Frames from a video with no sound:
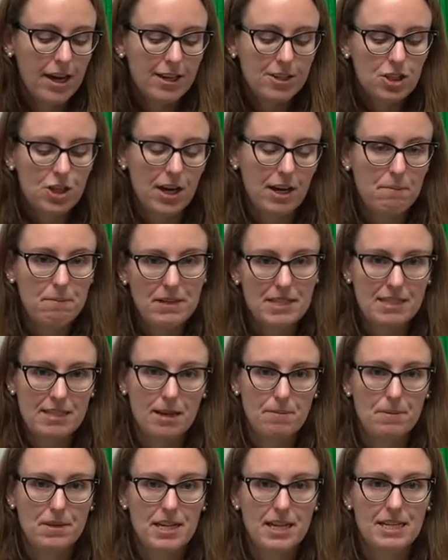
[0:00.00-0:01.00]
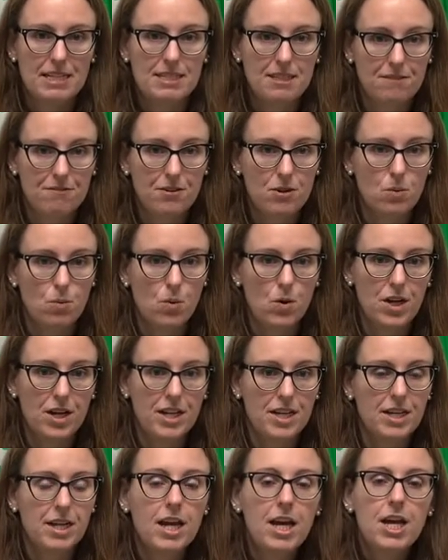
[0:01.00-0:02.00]
Try to mix it up and get a different one.
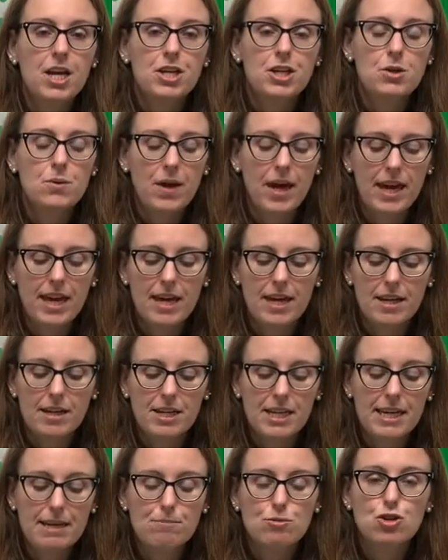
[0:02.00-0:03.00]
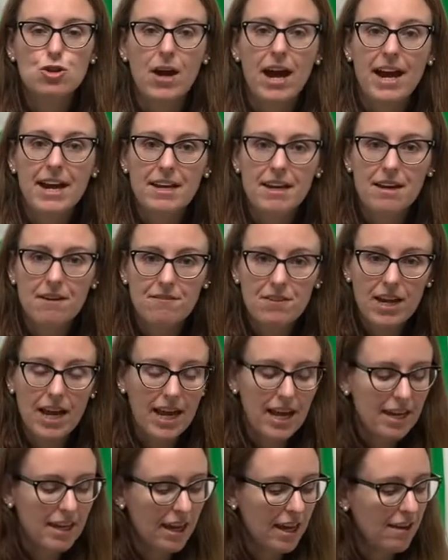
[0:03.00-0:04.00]
And you can keep track of an
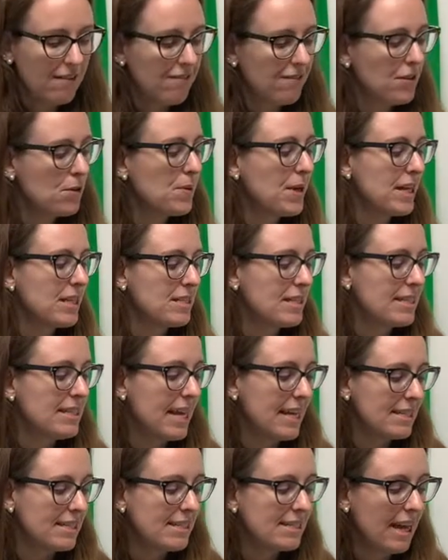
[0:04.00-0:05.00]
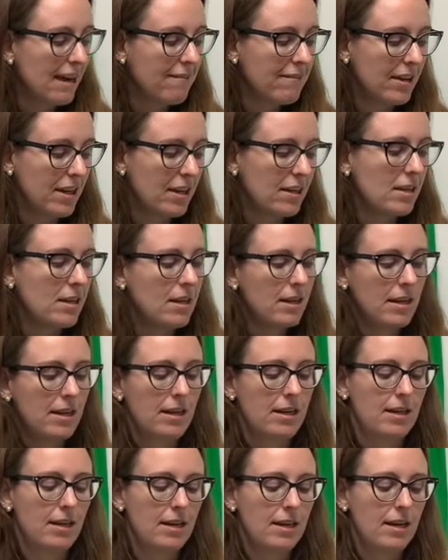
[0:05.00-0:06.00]
egg. If you get to day
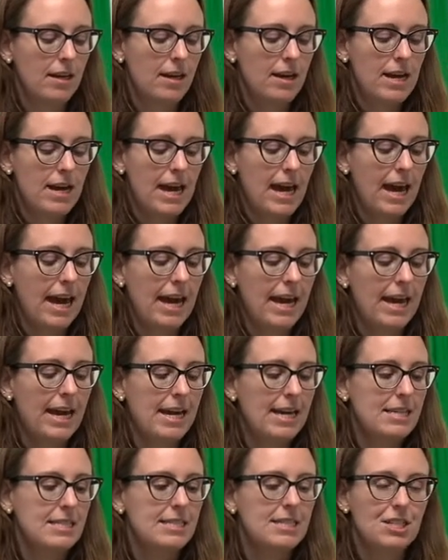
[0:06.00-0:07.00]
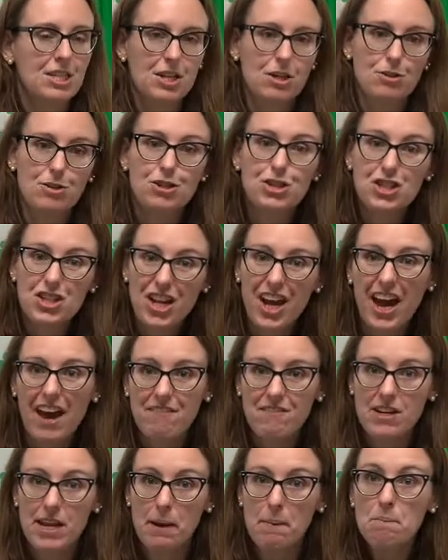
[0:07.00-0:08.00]
7 and you should have
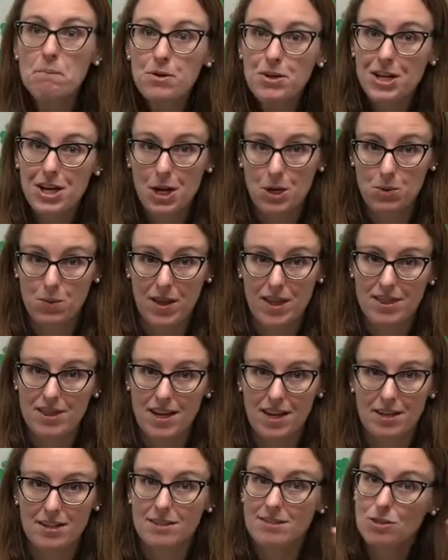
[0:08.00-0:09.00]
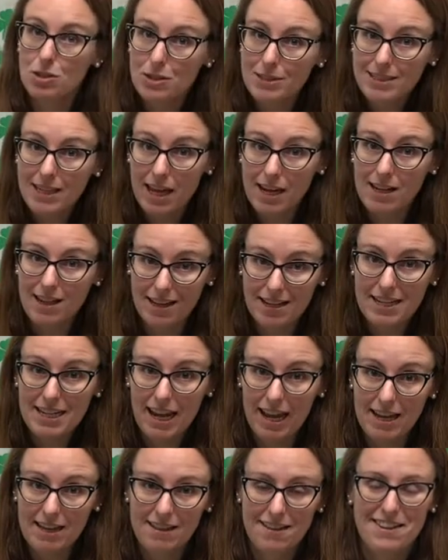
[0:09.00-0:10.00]
an embryo in there, looks kind of like an
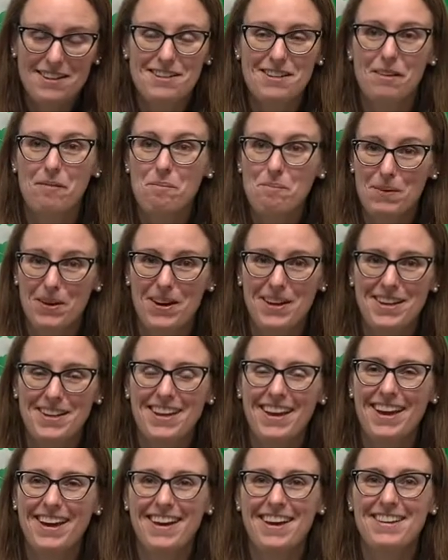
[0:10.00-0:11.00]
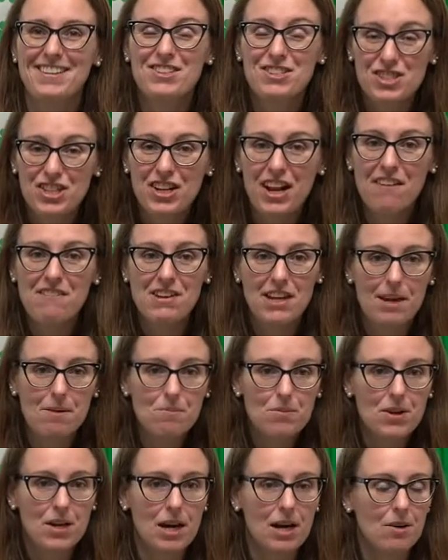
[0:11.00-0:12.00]
alien, but you should have an
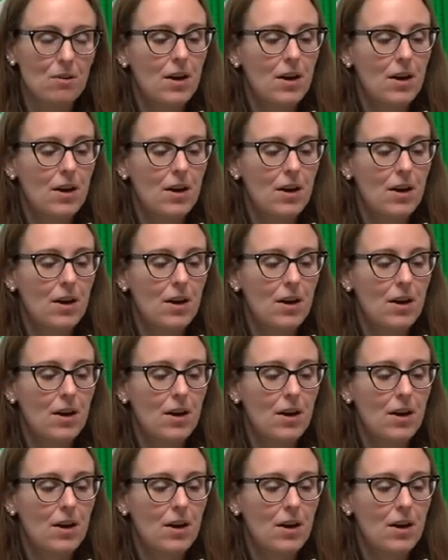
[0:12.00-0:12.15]
embryo.